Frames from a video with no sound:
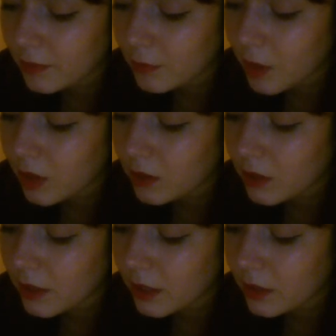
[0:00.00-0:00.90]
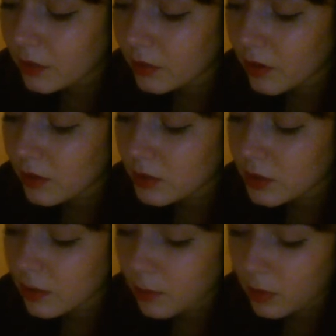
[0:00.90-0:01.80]
partly
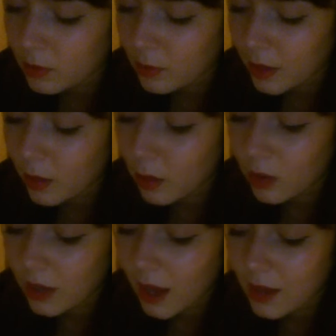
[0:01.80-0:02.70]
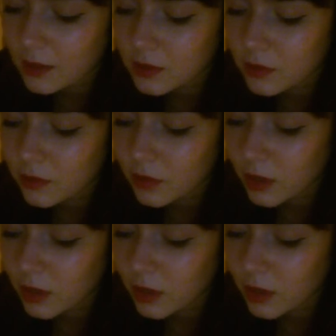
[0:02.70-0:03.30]
encroached upon by all kinds of